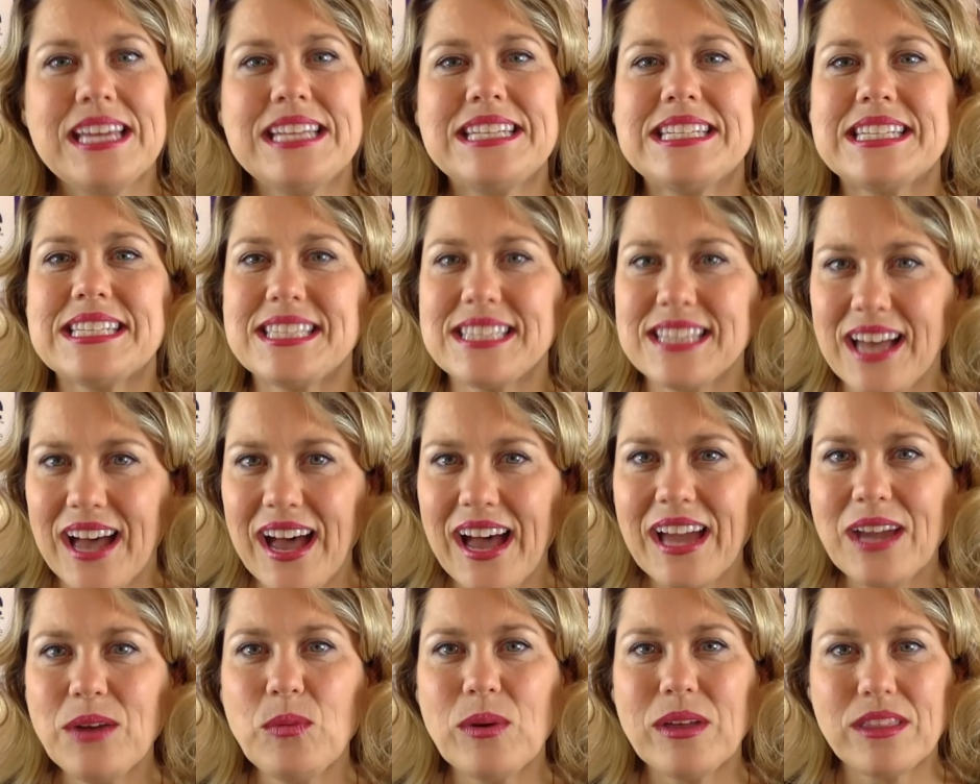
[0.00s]

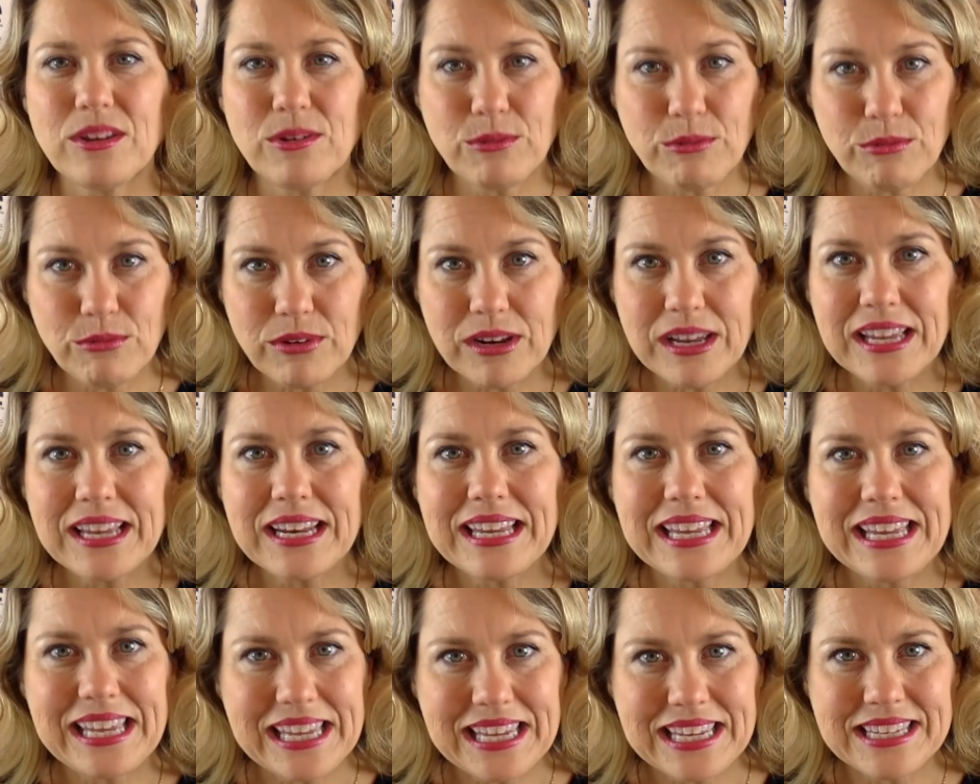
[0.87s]
decide whether it
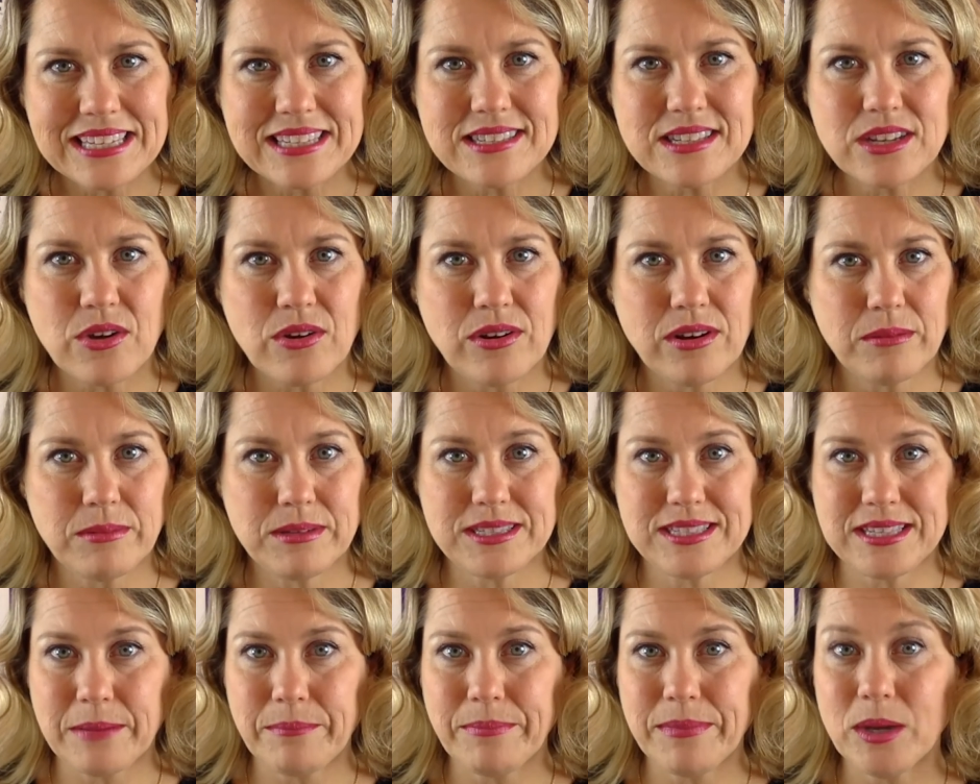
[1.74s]
really is going to be
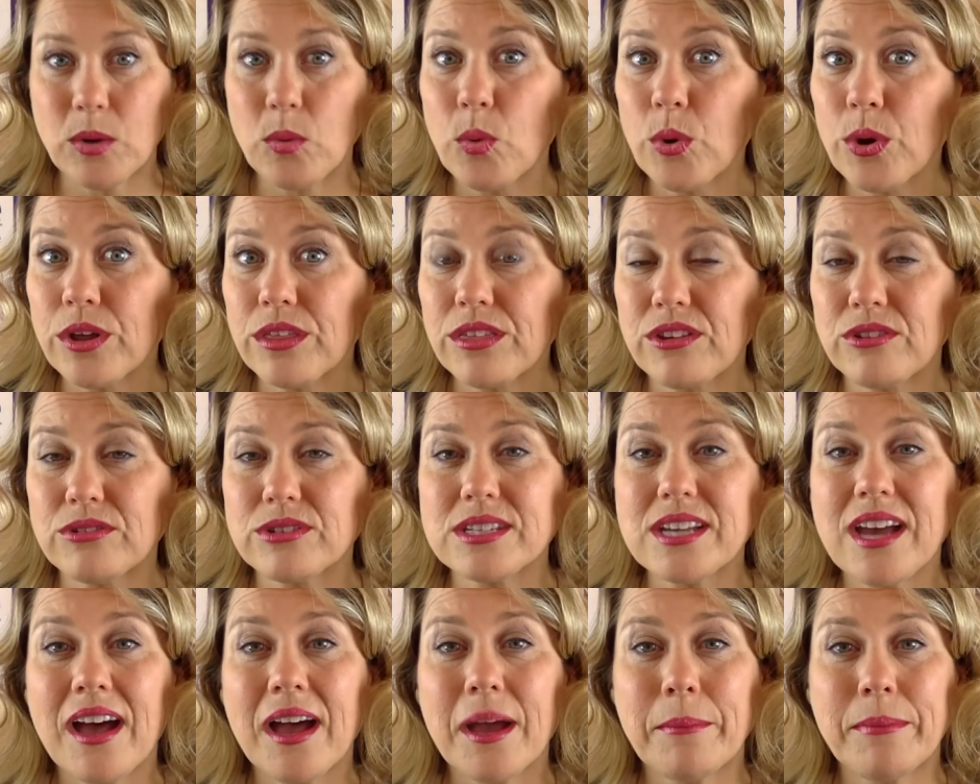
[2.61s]
something worth your
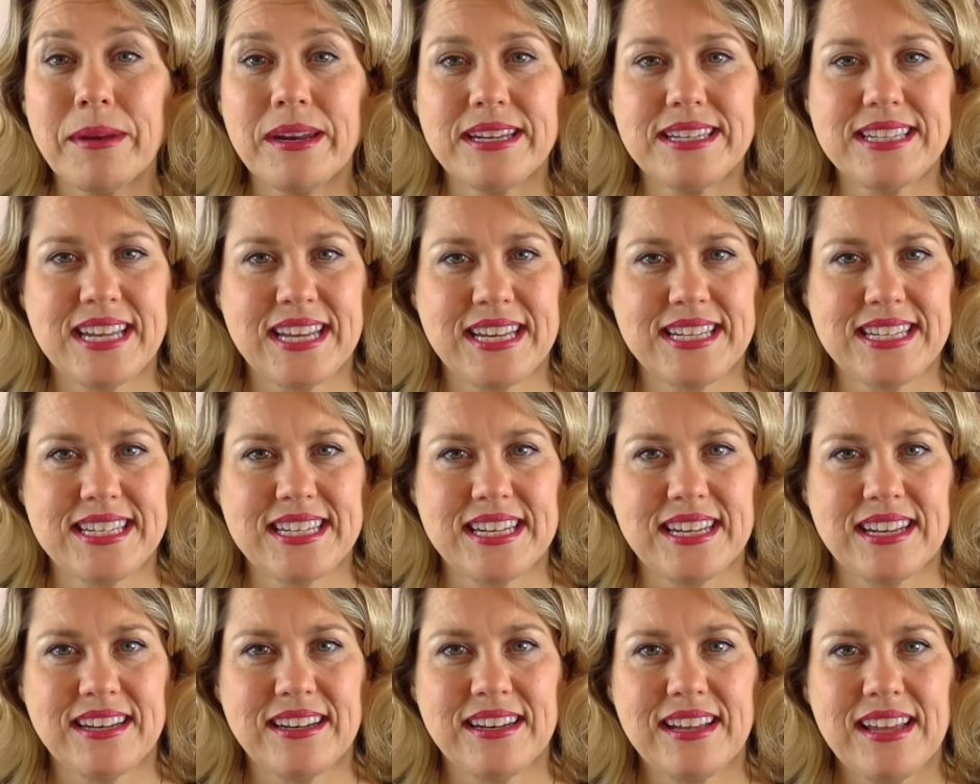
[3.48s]
time and
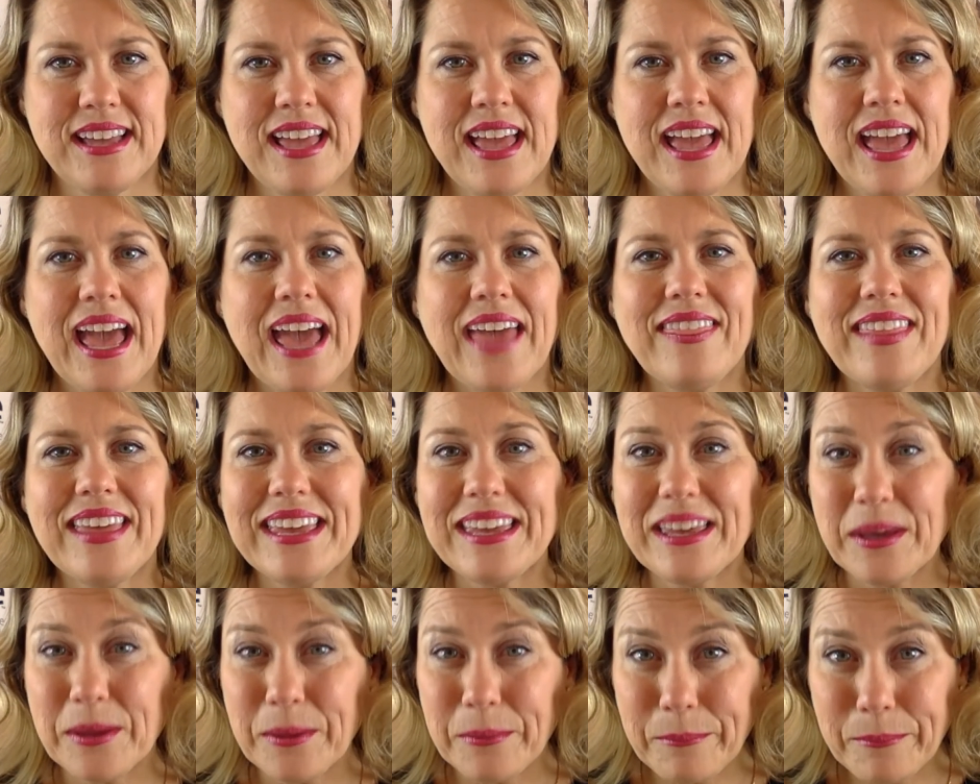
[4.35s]
attention, and
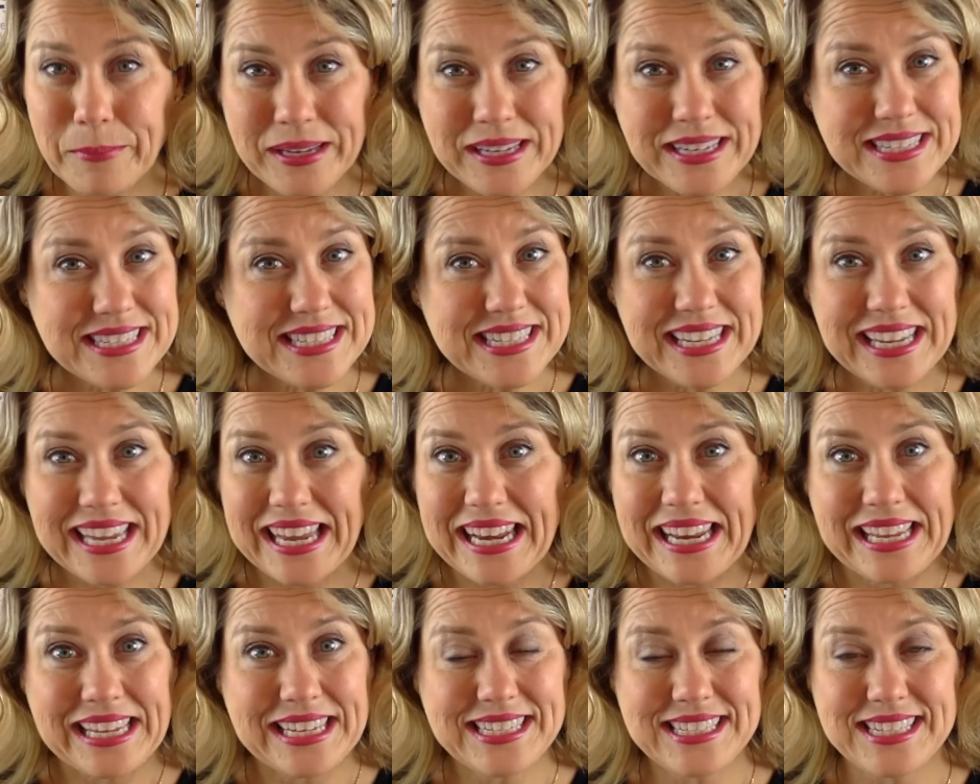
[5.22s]
then commit to
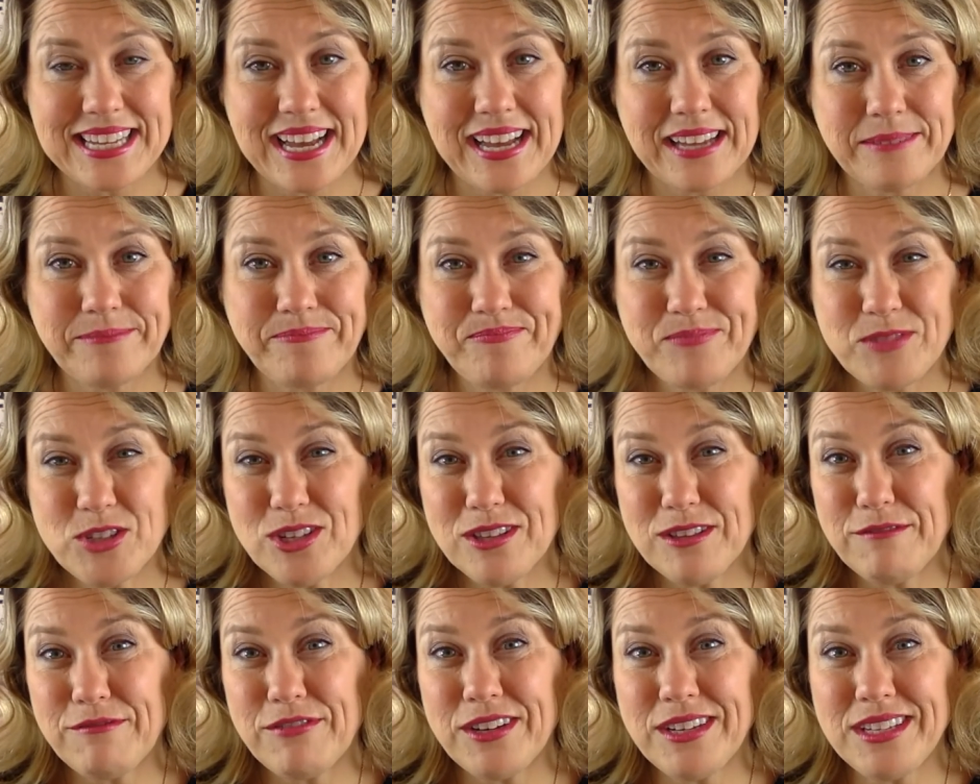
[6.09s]
getting it done. So
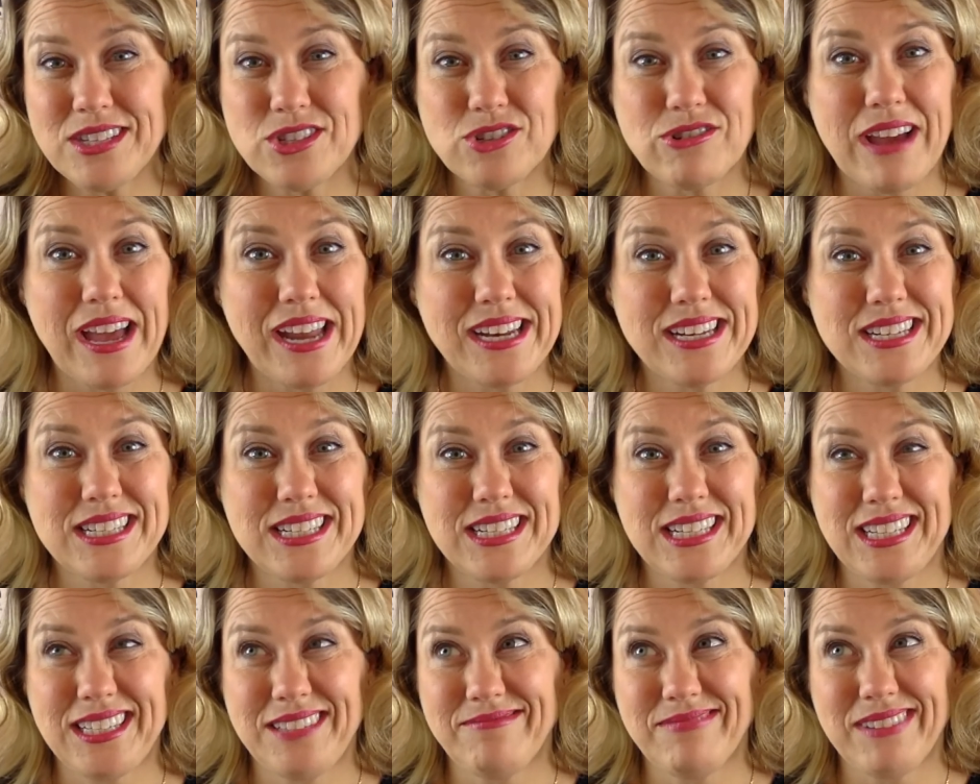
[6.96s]
the first
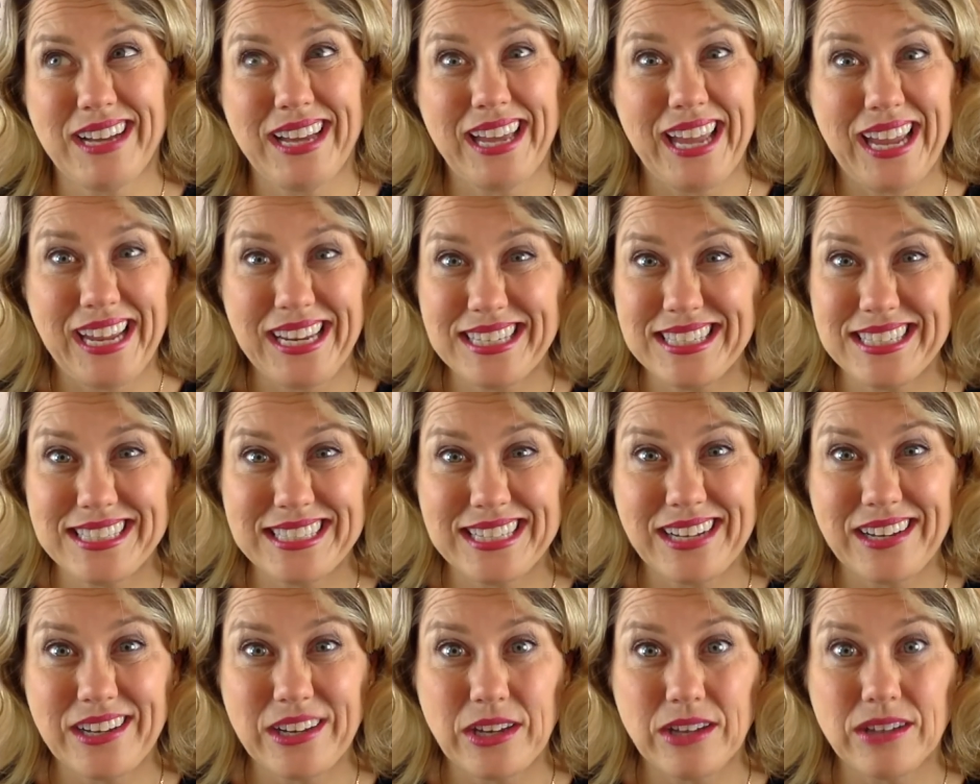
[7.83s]
strategy, I hate to
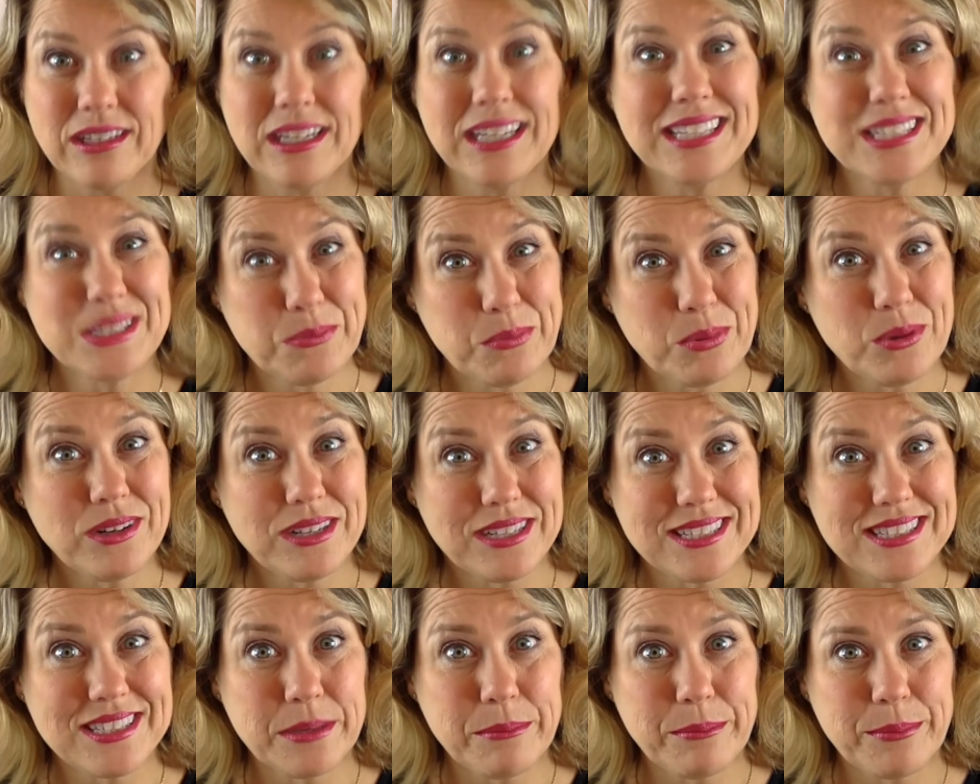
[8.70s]
tell you, it's
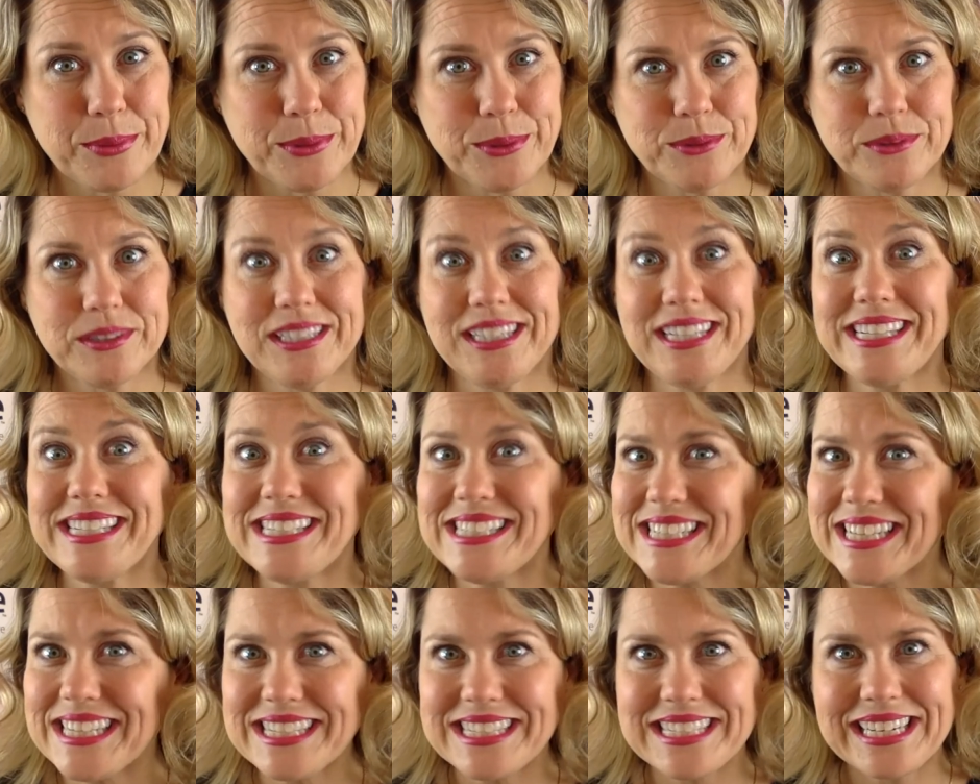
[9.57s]
pretty simple. You
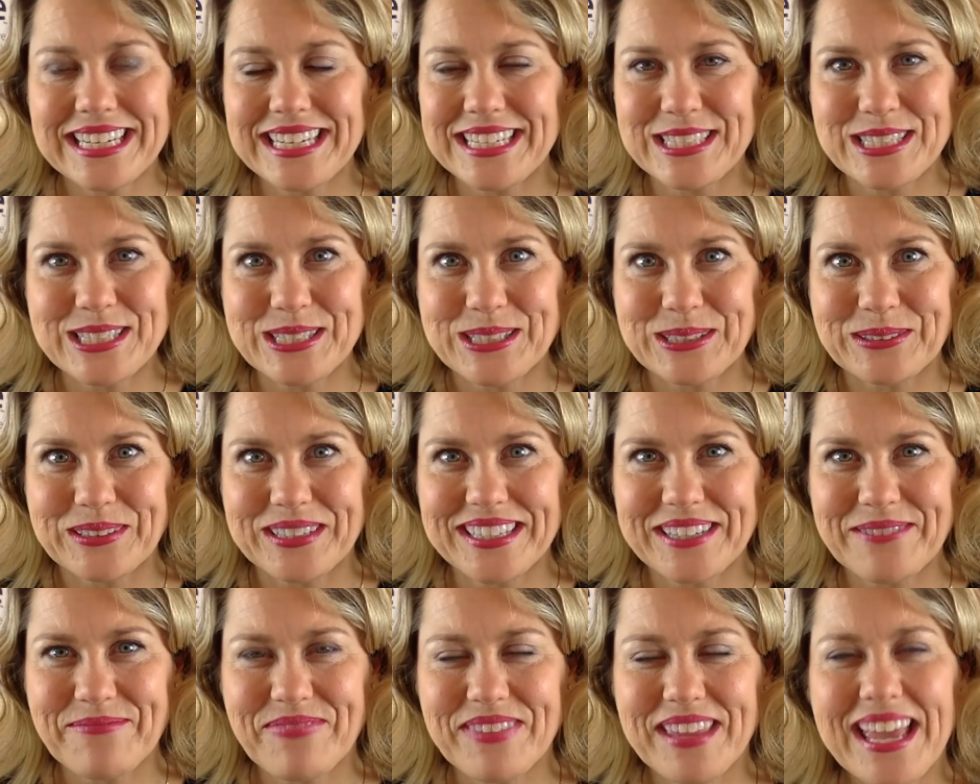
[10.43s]
just need to do it.